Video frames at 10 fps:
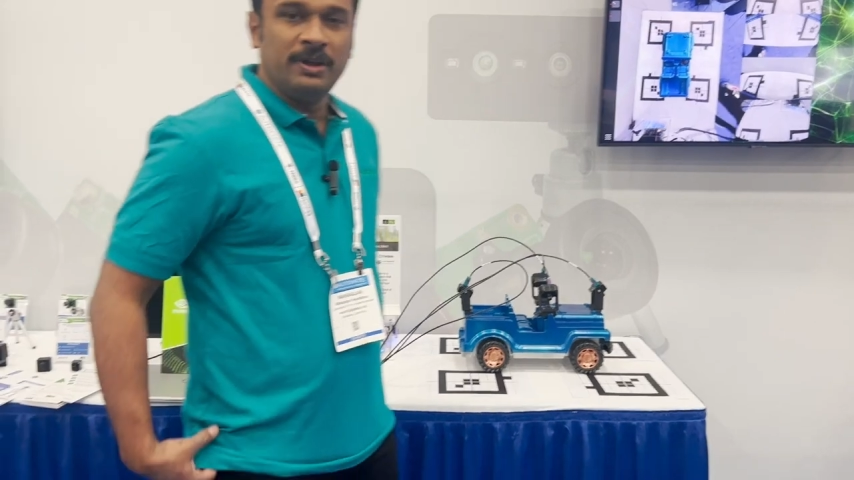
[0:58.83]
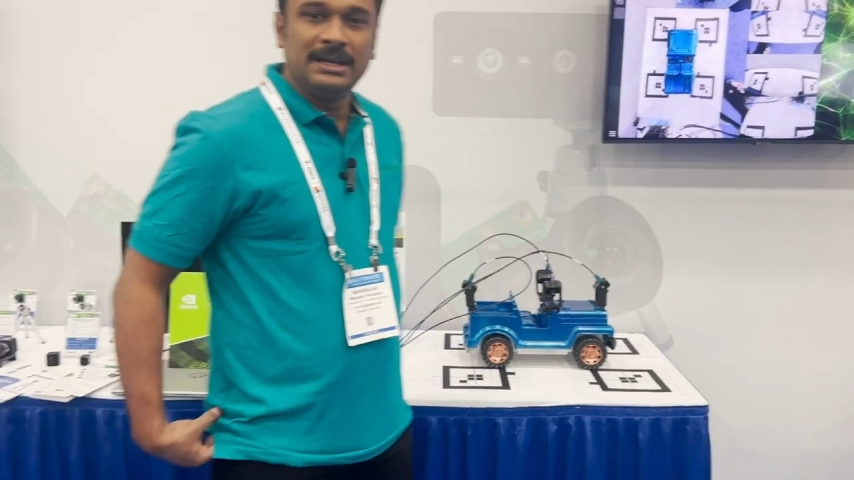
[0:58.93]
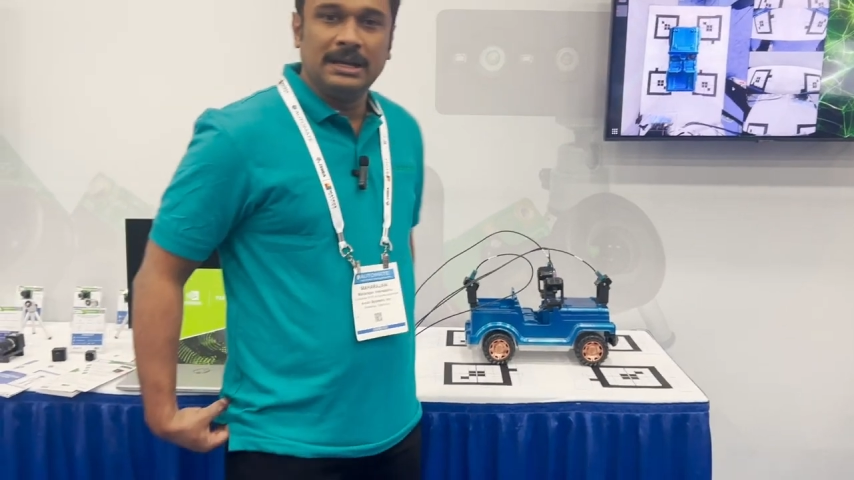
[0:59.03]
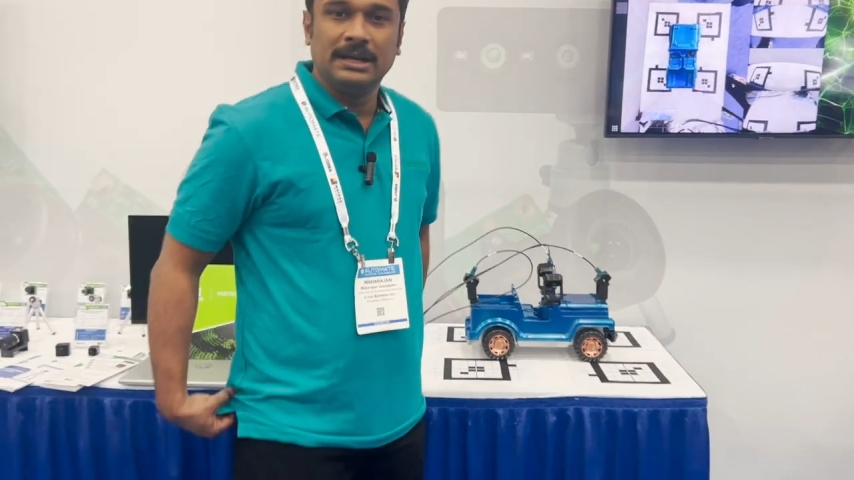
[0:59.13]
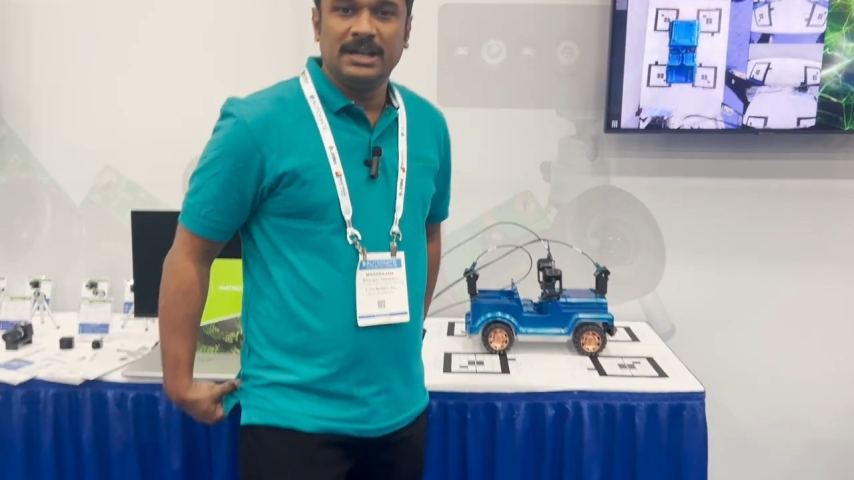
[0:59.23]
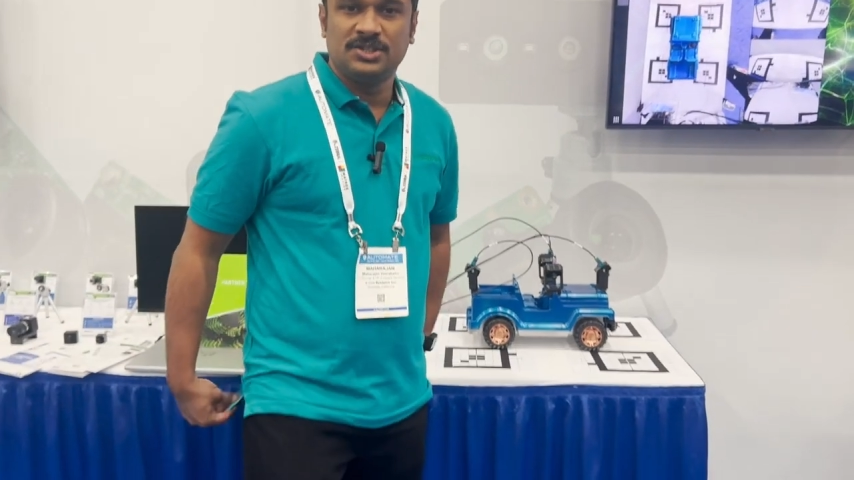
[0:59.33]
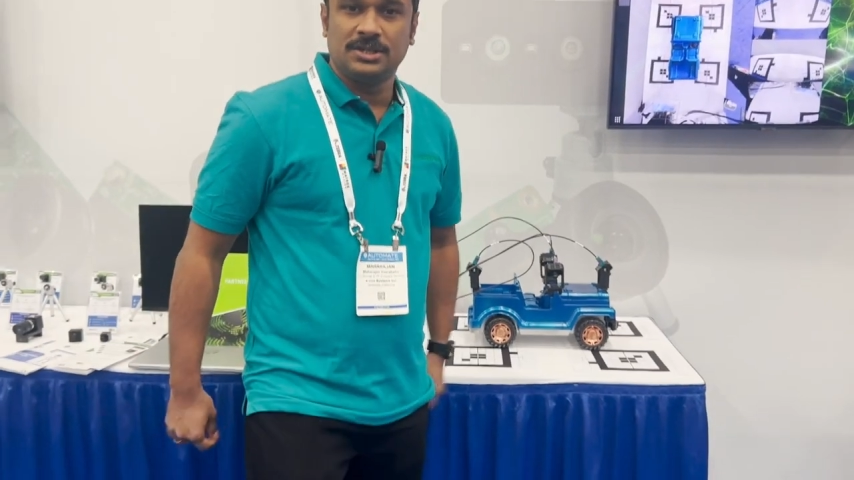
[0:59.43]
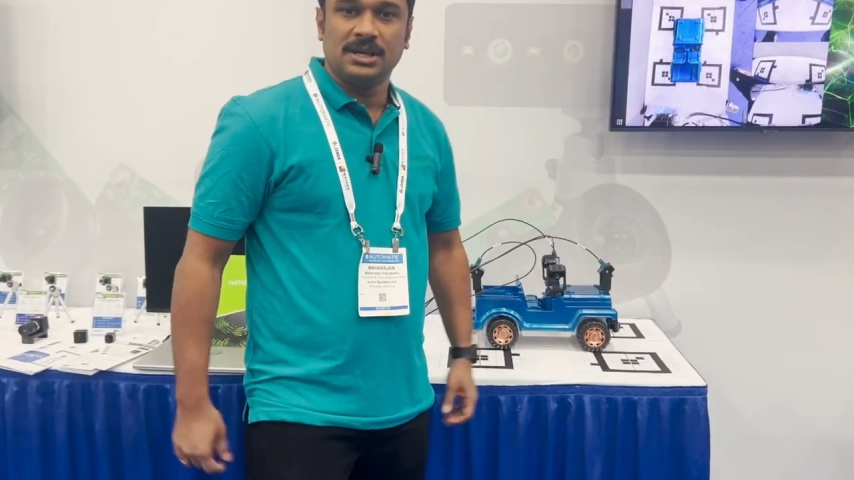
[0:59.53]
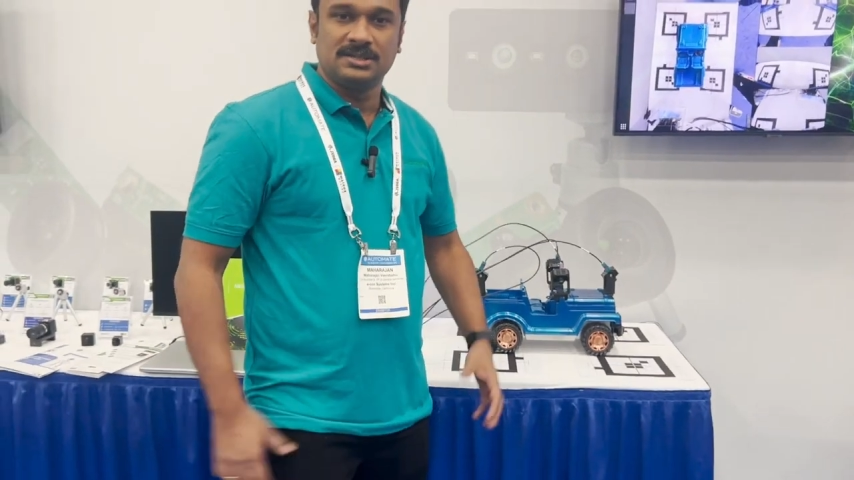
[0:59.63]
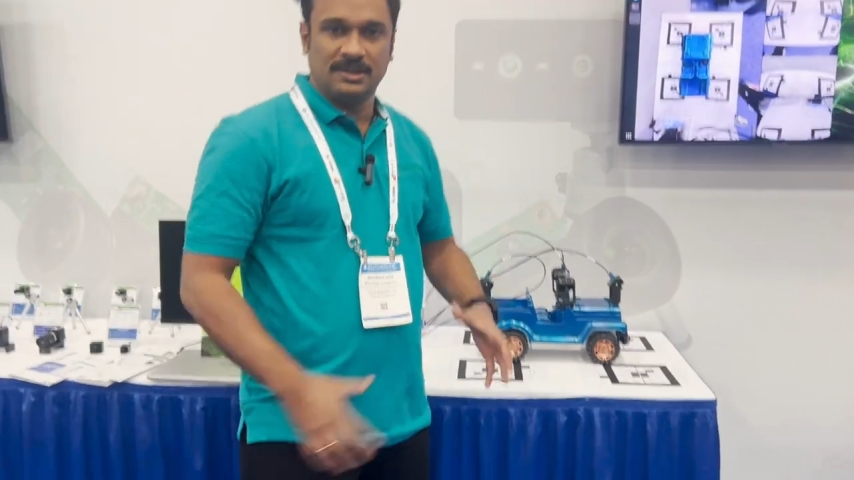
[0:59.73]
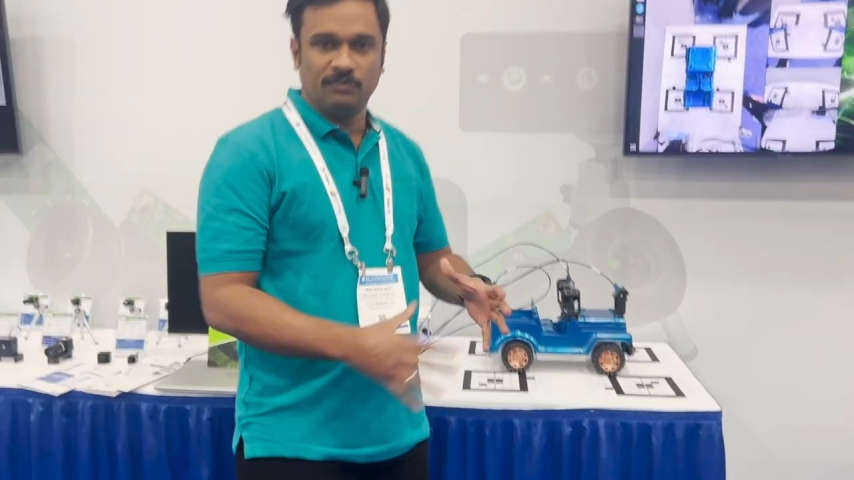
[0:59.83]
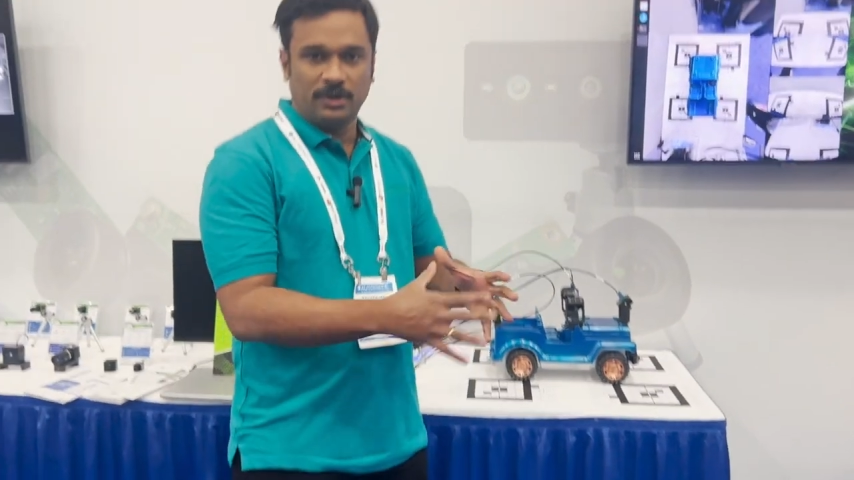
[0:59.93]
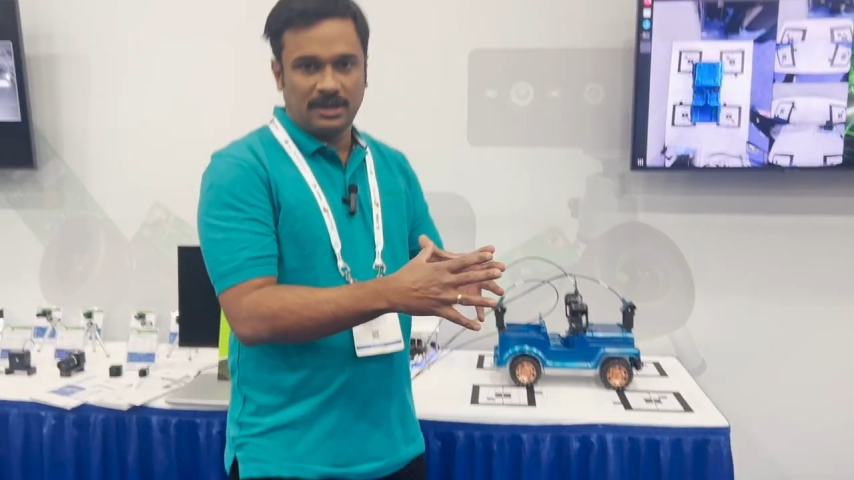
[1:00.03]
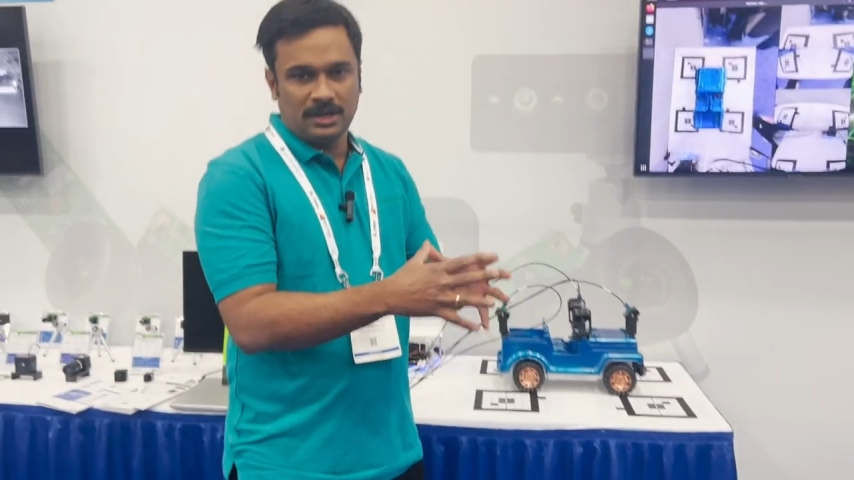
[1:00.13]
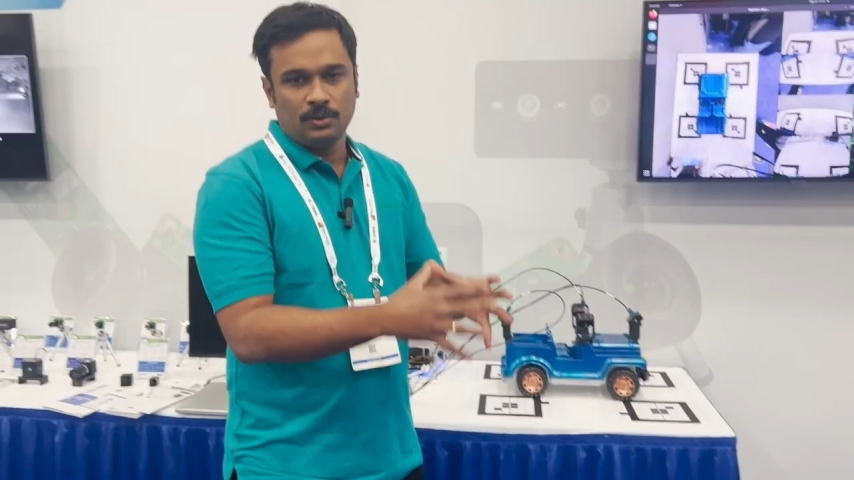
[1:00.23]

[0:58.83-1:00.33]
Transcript: vehicle gets stuck somewhere and